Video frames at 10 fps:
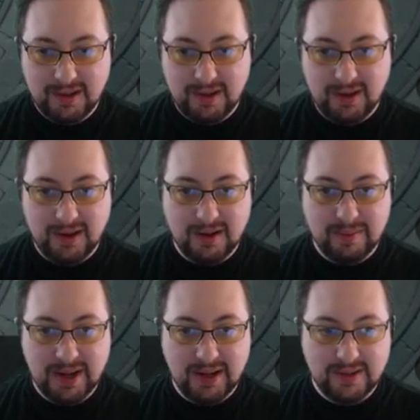Oh
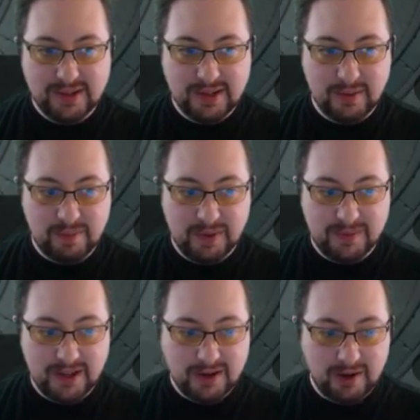man, see the
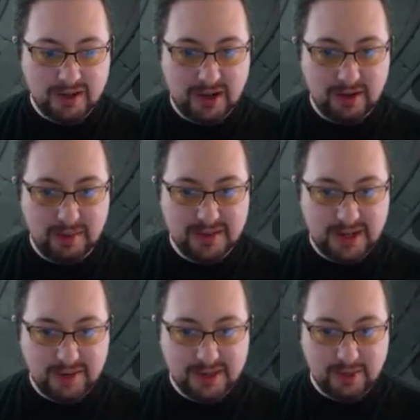then Carnage Tyrant comes
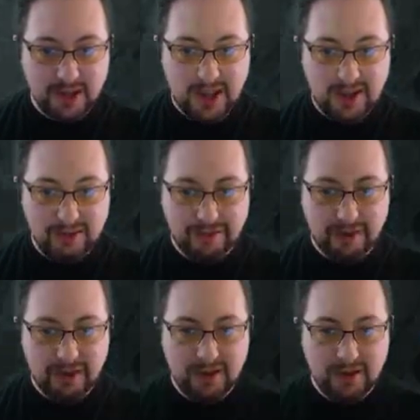down. So we have
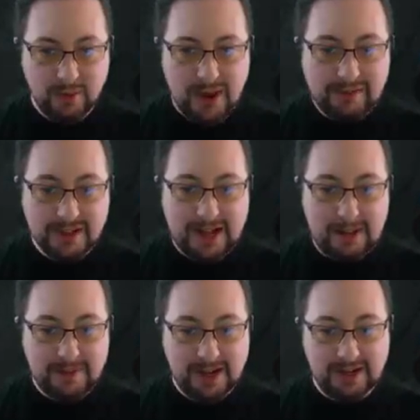to
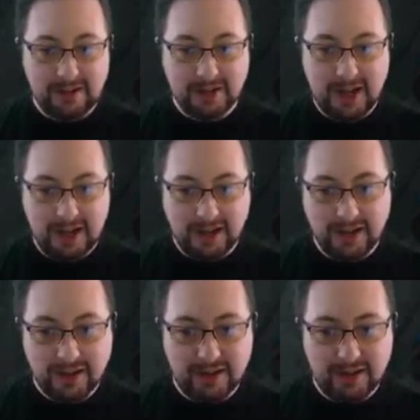top deck another Kaya.